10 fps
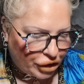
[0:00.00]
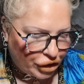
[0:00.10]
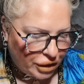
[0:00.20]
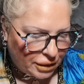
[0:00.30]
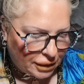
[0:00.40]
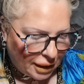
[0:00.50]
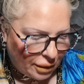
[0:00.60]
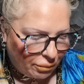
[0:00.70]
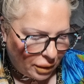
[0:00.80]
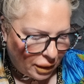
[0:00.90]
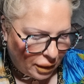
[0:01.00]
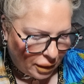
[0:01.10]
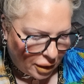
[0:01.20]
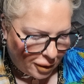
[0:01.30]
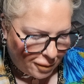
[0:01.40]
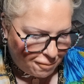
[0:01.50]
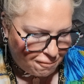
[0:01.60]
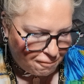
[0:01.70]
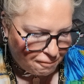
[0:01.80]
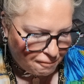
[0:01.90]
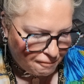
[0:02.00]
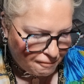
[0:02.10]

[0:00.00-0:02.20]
she sent me, what